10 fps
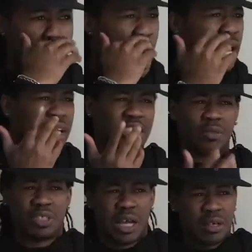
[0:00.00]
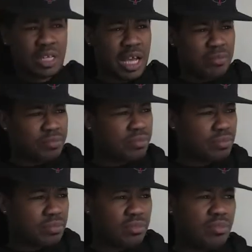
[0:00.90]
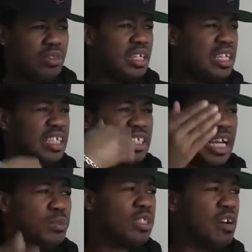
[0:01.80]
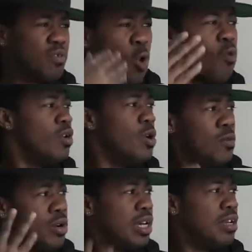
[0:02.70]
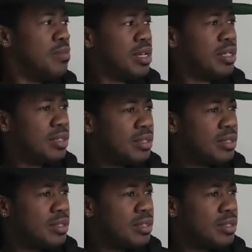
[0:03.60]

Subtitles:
Yeah. This stuff sounds like the same stuff over and over again to me.